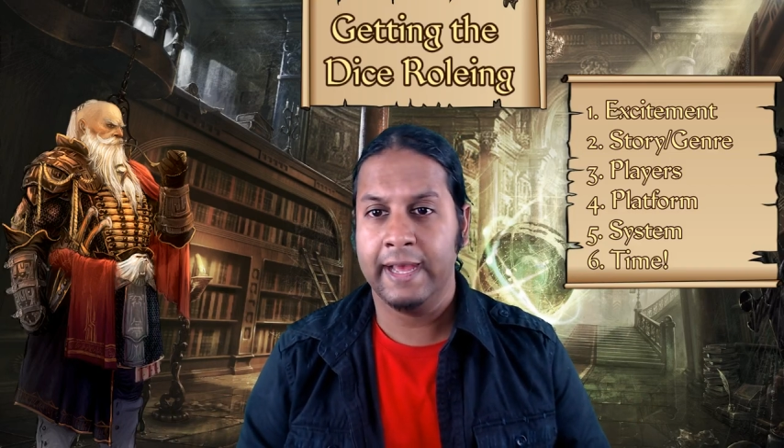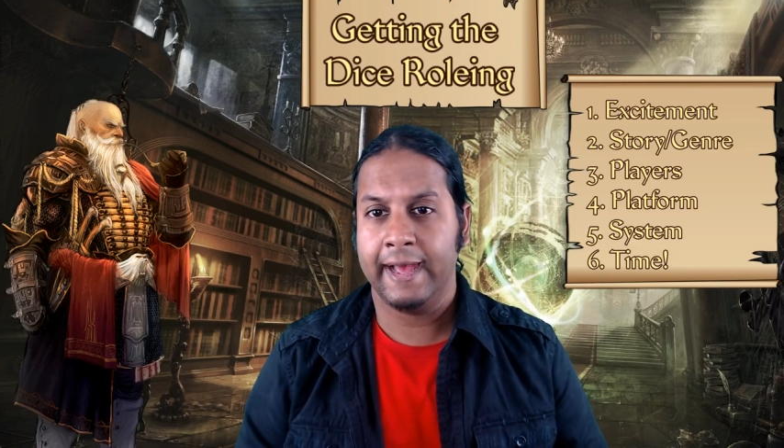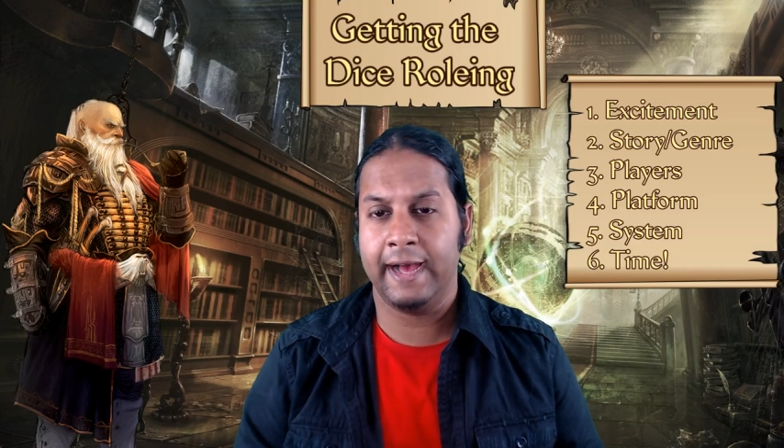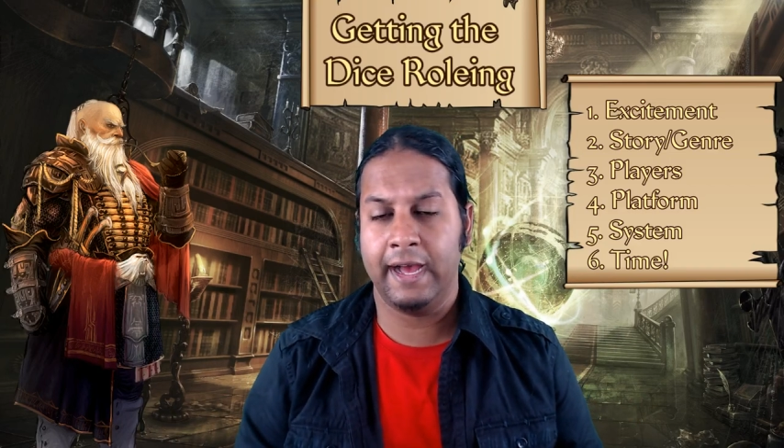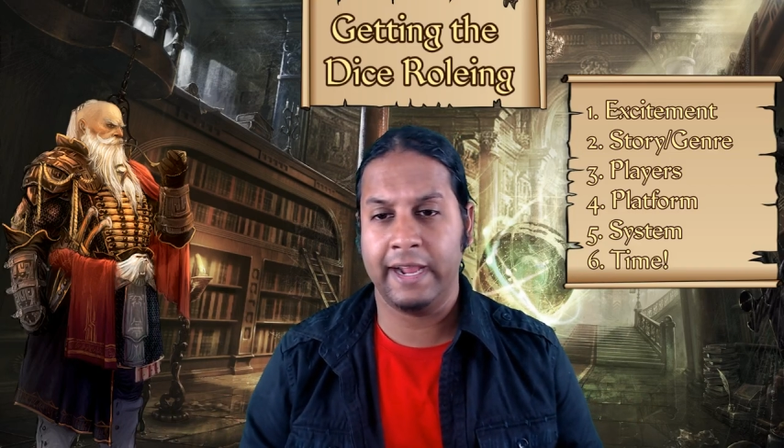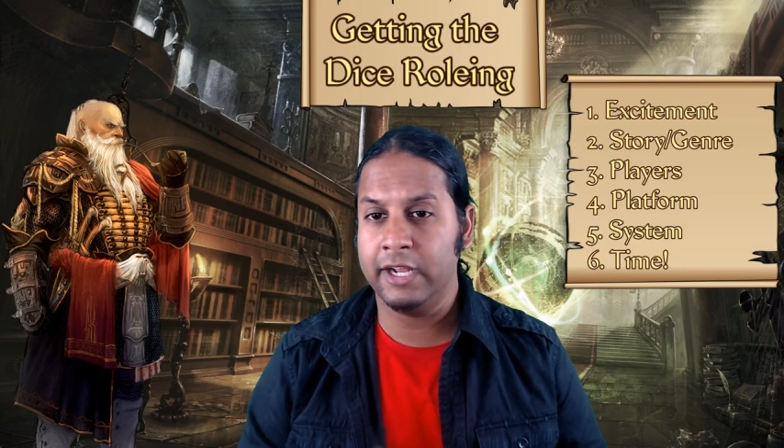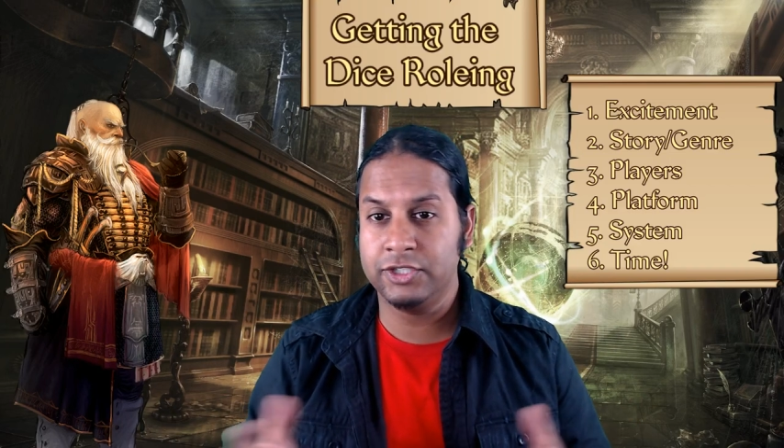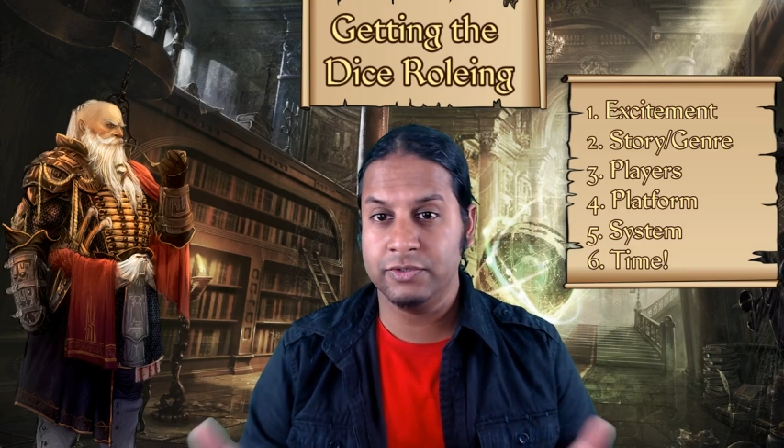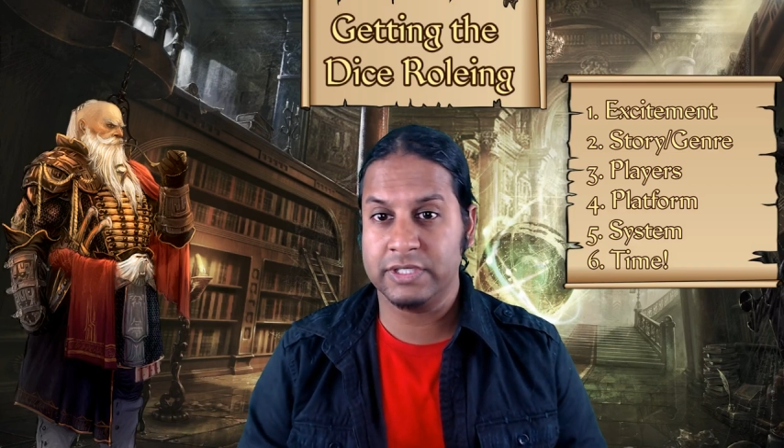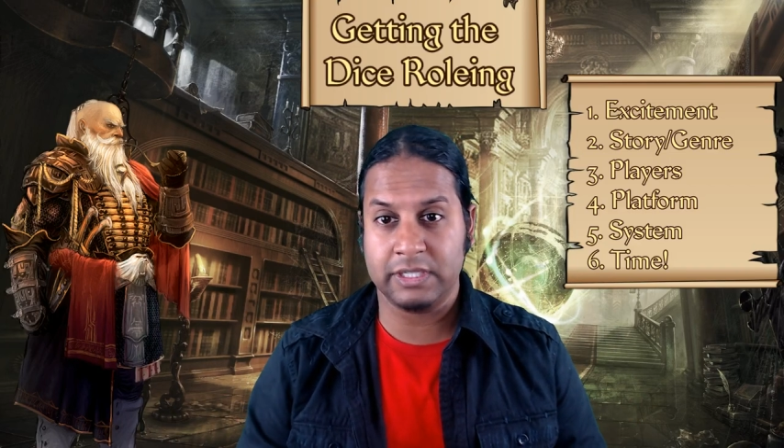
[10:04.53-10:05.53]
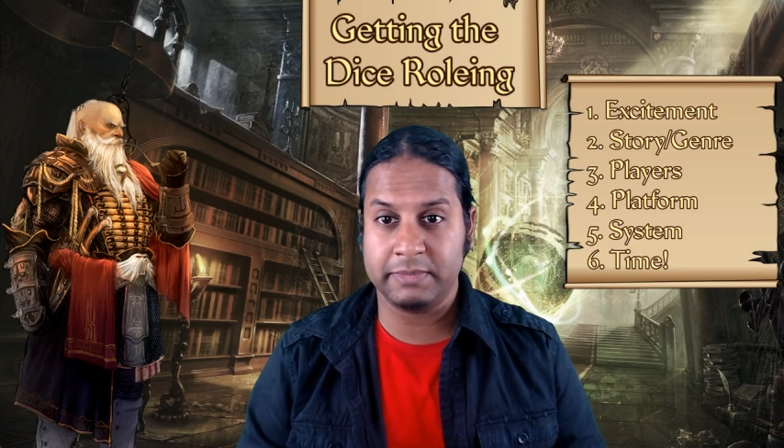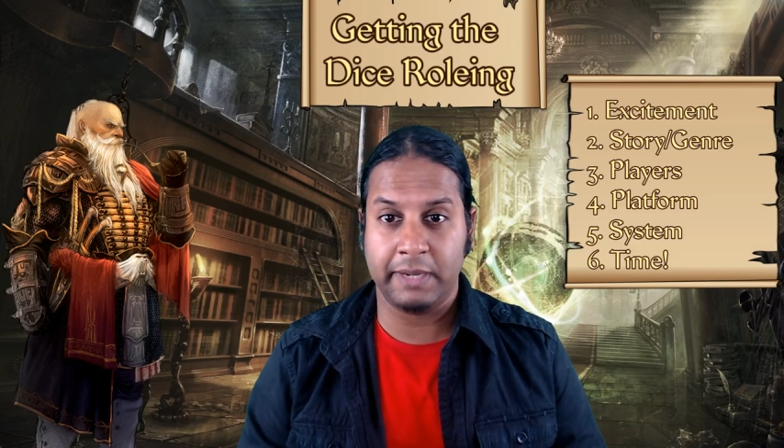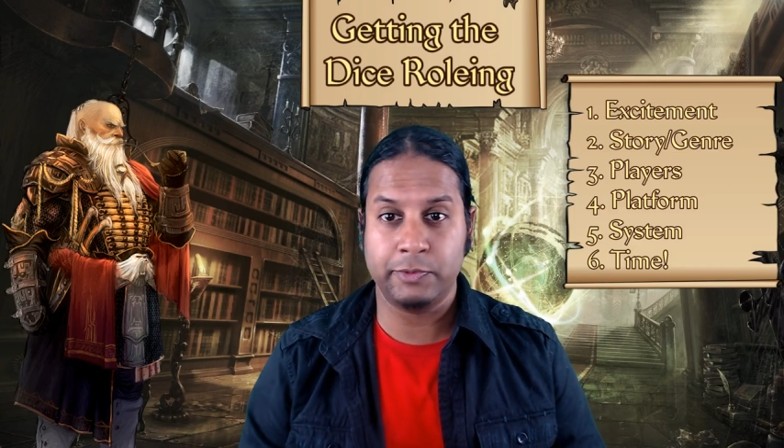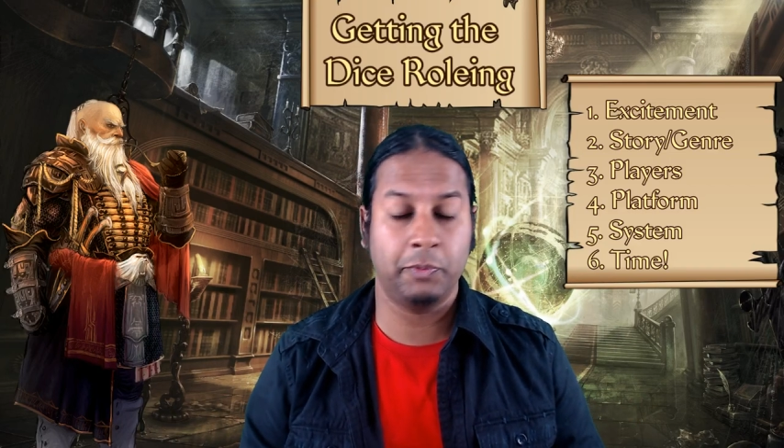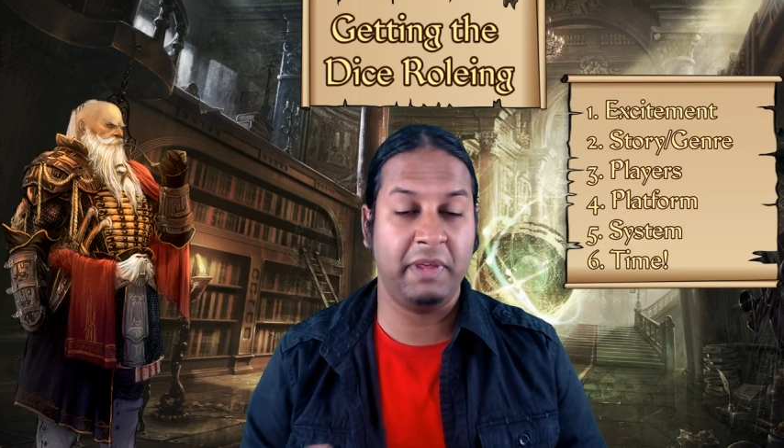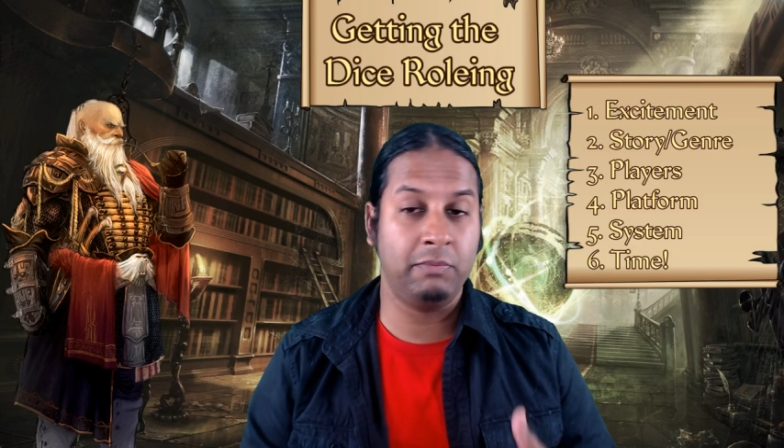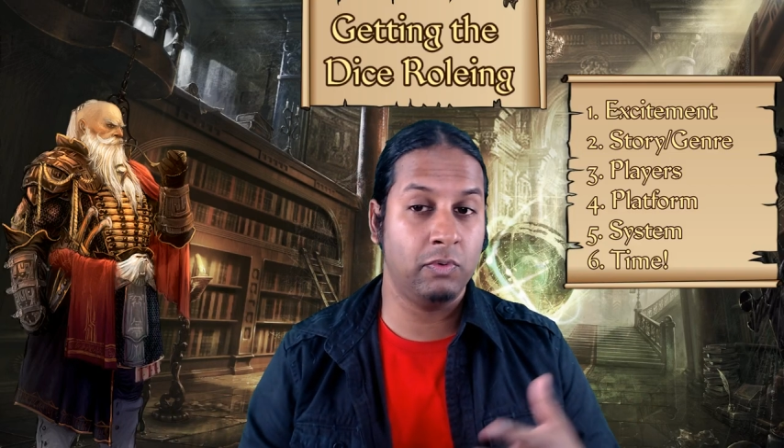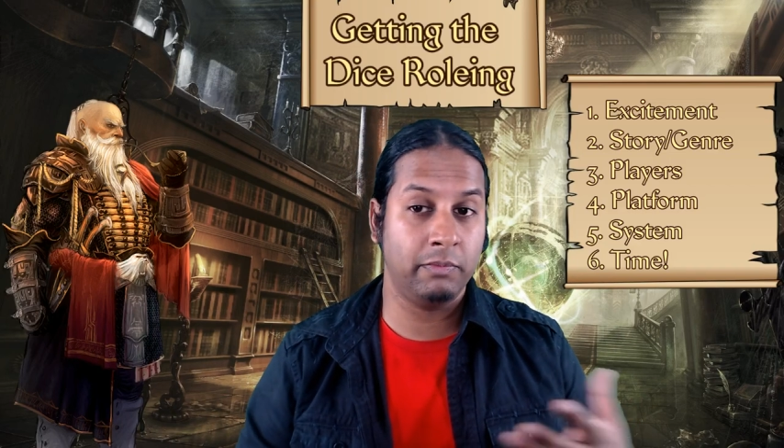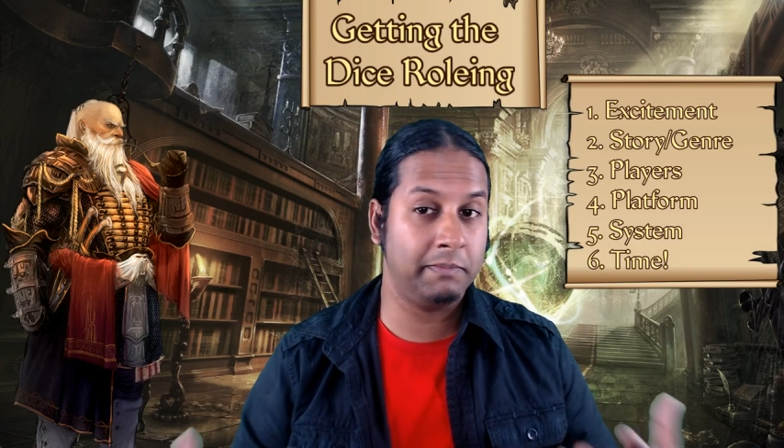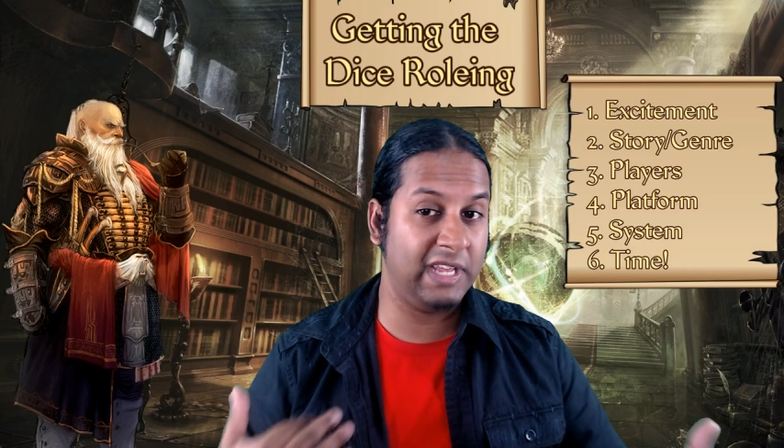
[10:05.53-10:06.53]
Uh, and I do it sometimes with
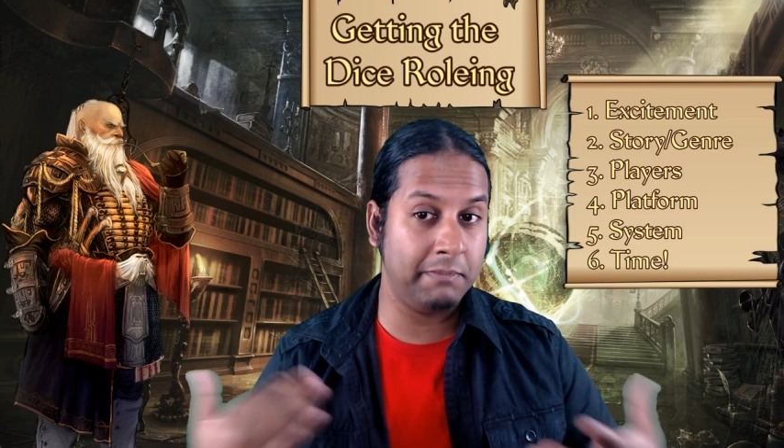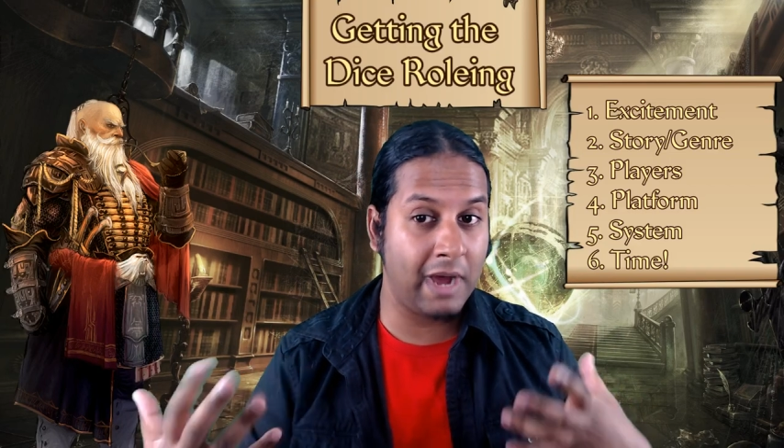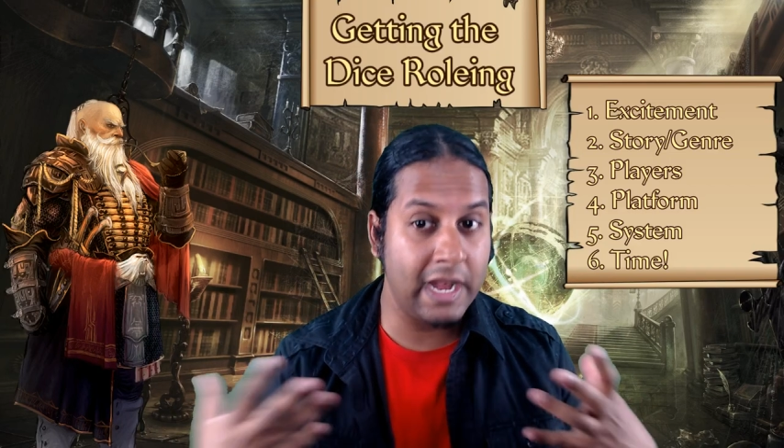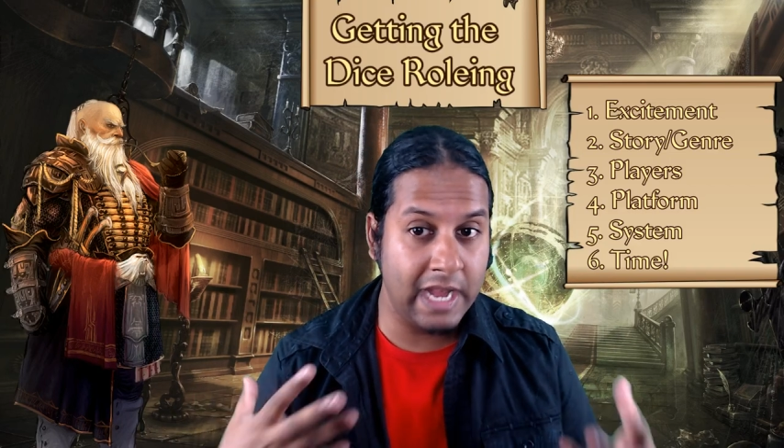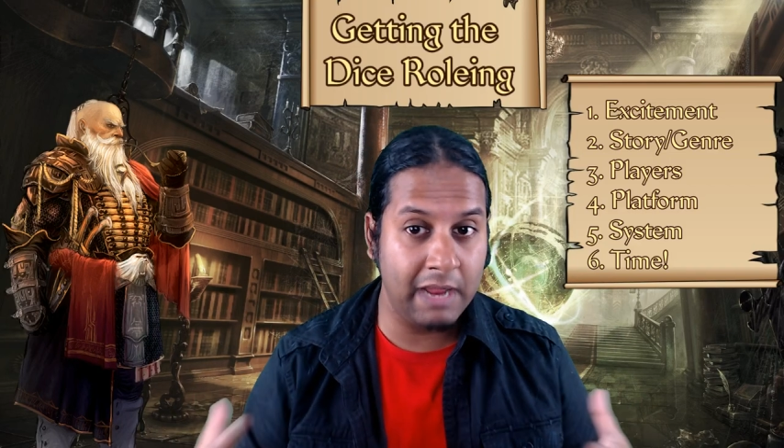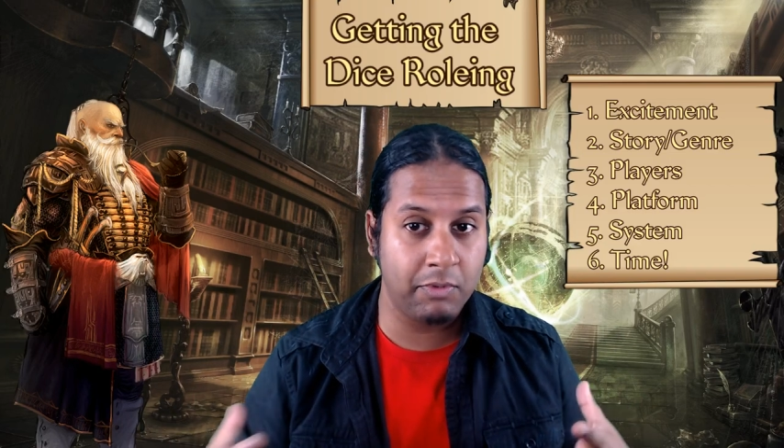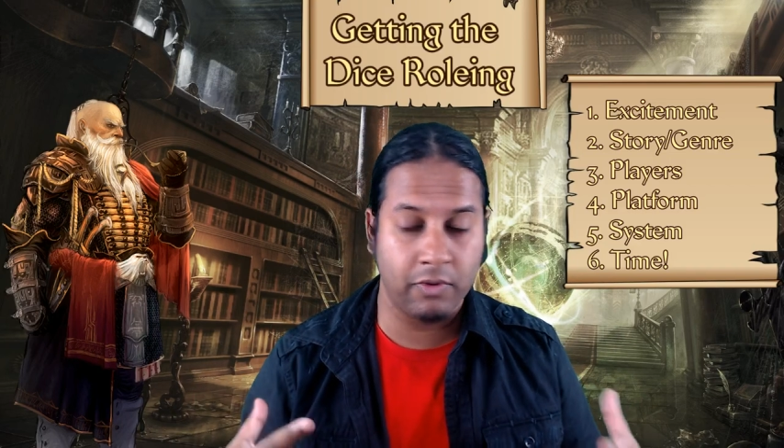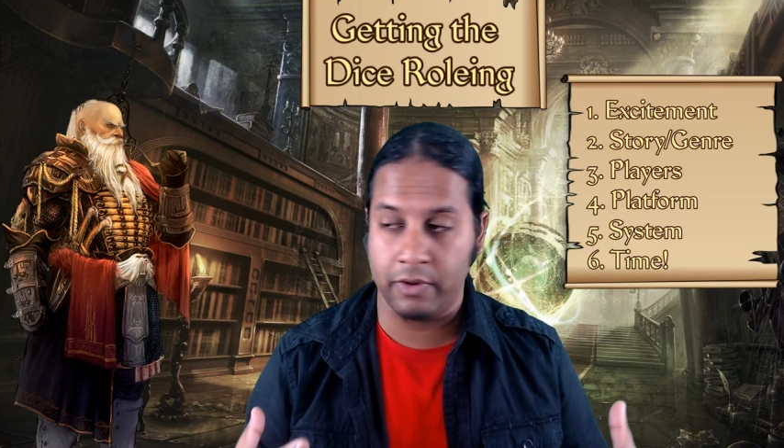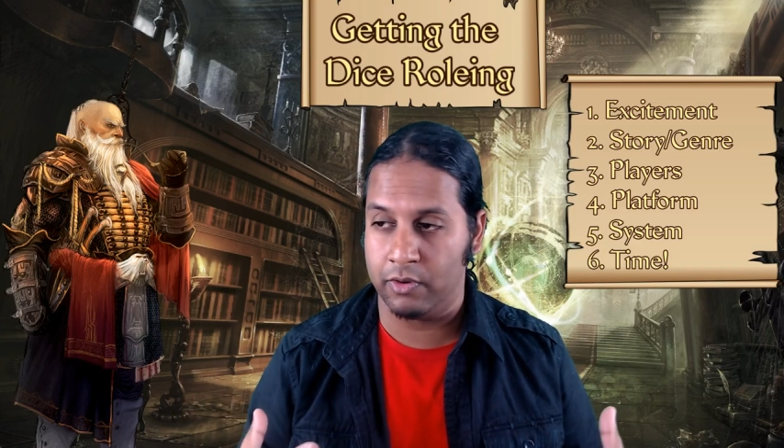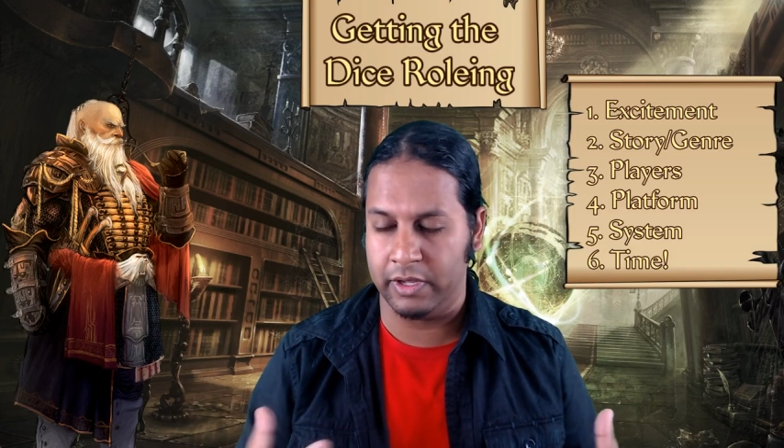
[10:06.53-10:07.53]
people in my neighborhood,